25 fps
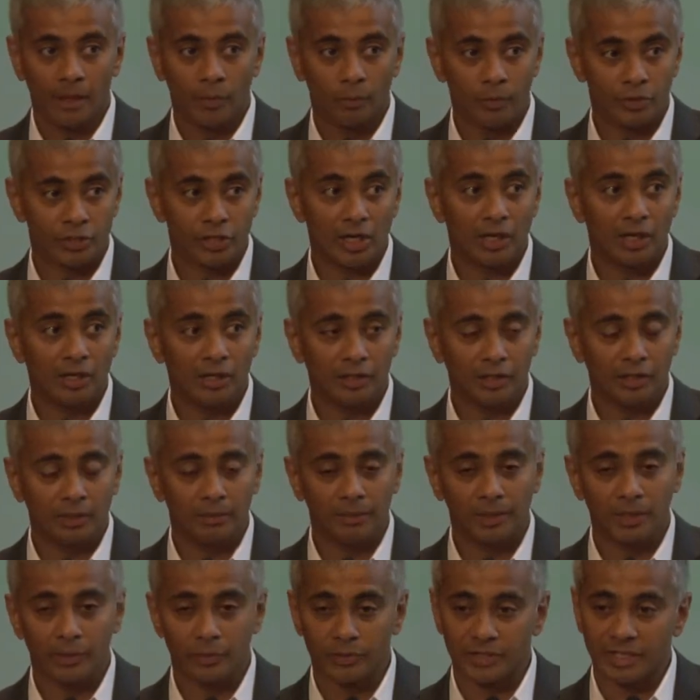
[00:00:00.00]
which
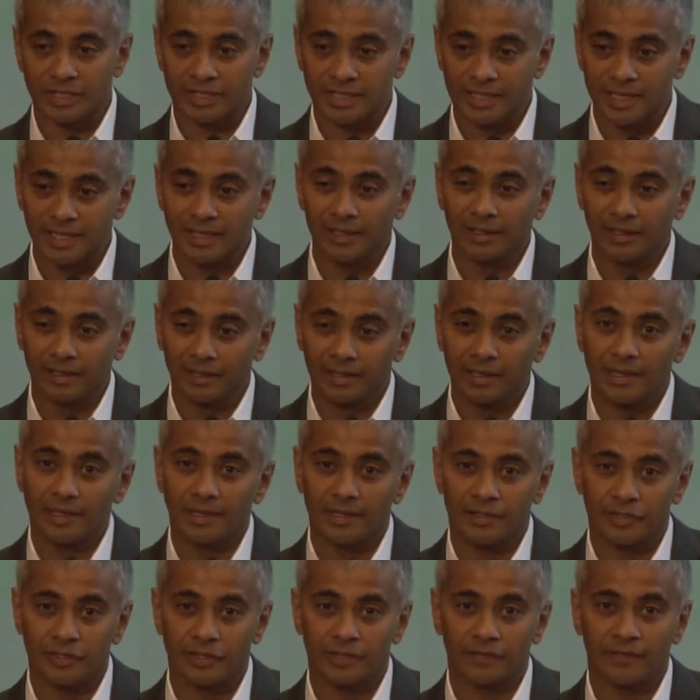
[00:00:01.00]
arguably was the single
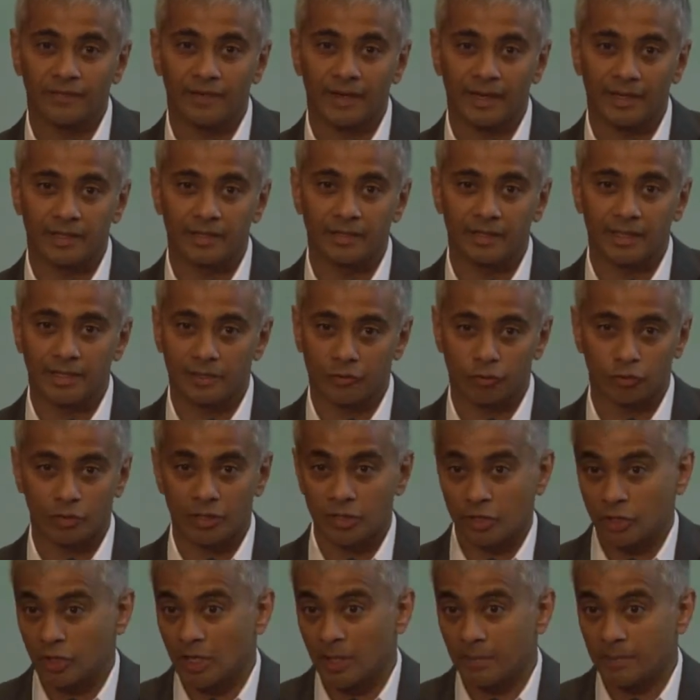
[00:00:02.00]
largest factor that's
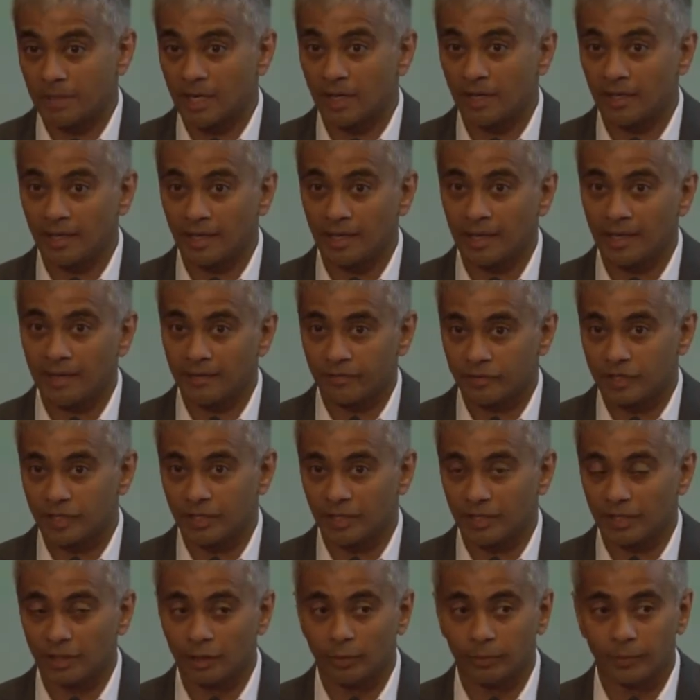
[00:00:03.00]
reshaped our lives and
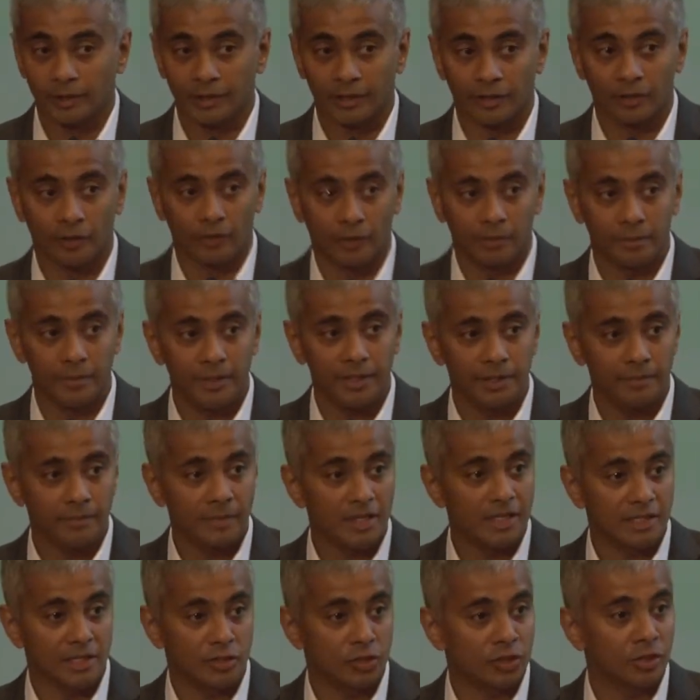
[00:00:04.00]
the global economy,
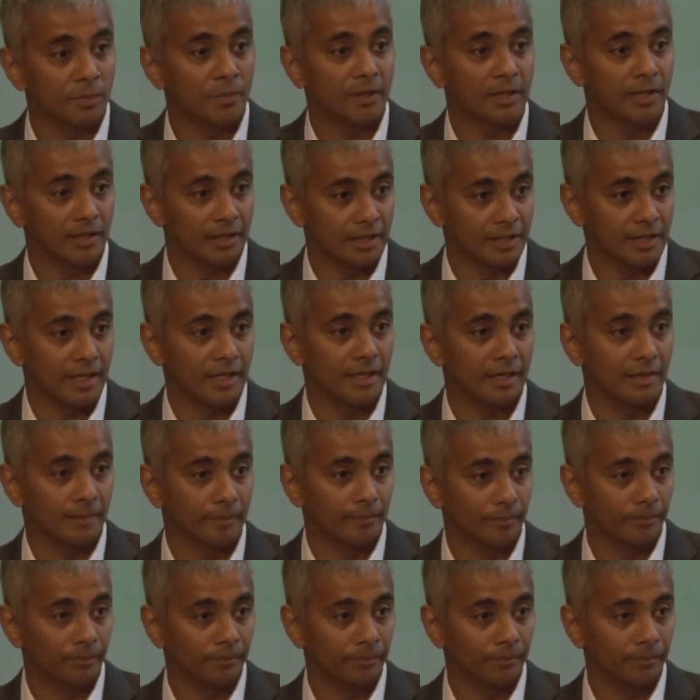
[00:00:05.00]
is the shipping container.